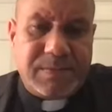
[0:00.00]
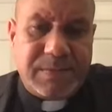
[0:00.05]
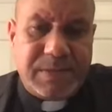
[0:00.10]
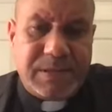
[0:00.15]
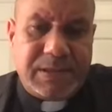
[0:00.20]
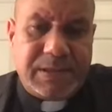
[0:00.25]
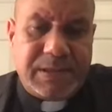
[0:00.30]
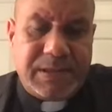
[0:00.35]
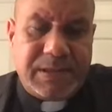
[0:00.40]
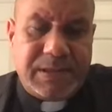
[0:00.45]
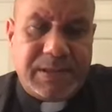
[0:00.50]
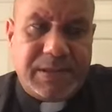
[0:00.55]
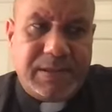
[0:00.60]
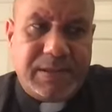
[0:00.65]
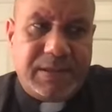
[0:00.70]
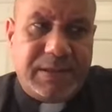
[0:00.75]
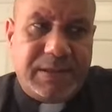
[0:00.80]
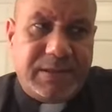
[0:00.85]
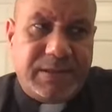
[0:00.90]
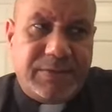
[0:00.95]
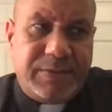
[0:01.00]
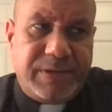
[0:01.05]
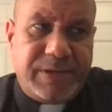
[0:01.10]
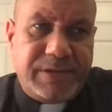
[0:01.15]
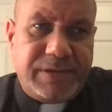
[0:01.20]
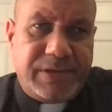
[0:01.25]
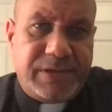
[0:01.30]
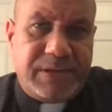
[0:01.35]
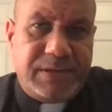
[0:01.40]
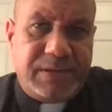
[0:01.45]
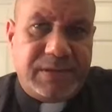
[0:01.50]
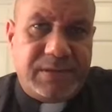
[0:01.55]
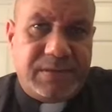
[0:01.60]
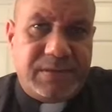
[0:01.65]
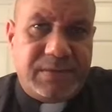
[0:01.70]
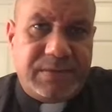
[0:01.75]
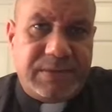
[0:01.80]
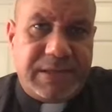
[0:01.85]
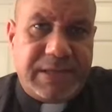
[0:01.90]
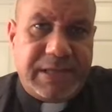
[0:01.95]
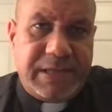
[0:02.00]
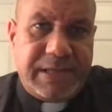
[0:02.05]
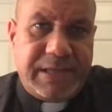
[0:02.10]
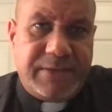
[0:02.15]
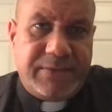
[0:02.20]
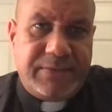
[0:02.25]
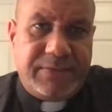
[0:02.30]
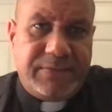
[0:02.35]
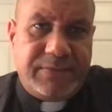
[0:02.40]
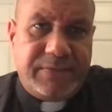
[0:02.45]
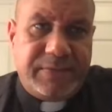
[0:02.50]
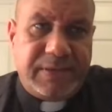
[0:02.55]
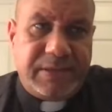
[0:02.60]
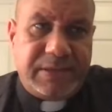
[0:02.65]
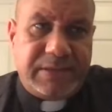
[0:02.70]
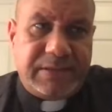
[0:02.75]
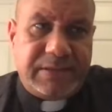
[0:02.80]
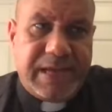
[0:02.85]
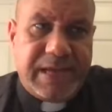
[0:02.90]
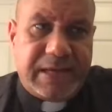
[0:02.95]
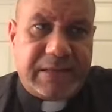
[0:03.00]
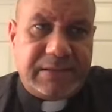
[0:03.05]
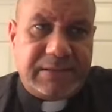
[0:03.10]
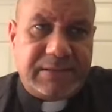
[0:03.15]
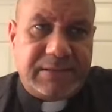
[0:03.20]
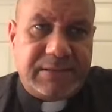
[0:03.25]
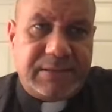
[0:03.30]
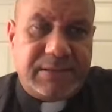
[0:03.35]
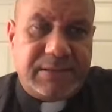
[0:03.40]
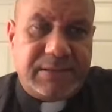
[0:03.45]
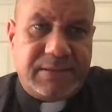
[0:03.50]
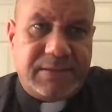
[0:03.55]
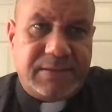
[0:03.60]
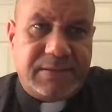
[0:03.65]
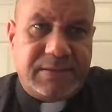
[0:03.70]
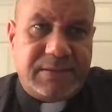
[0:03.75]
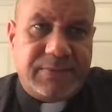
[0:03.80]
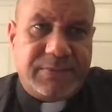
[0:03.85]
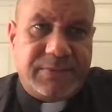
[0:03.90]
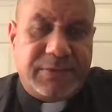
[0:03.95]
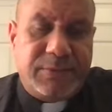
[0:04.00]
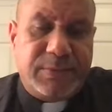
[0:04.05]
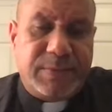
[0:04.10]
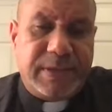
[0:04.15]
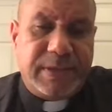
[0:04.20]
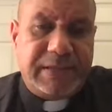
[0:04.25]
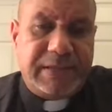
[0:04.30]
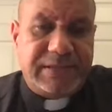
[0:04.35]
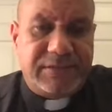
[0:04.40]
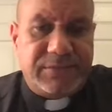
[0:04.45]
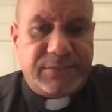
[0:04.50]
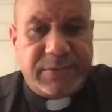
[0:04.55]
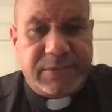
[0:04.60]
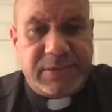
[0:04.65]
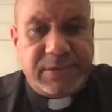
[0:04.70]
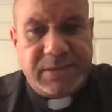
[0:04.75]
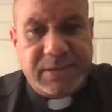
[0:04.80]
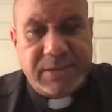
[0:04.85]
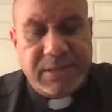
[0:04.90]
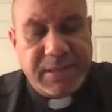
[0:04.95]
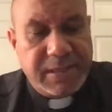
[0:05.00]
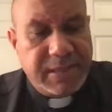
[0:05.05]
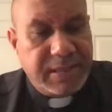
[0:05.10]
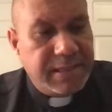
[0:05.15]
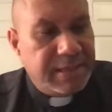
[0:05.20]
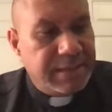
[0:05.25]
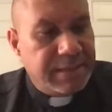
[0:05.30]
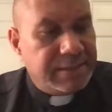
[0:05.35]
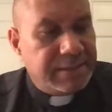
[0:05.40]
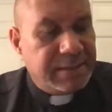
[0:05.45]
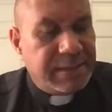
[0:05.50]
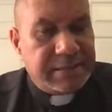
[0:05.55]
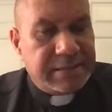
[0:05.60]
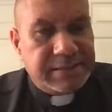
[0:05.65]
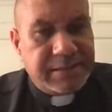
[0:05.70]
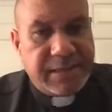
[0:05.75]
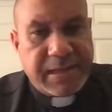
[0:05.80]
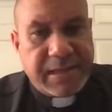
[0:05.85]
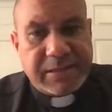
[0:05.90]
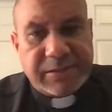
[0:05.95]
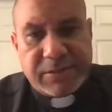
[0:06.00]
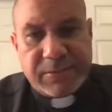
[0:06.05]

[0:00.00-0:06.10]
and here in the region, they have attacked the few places where the Latinx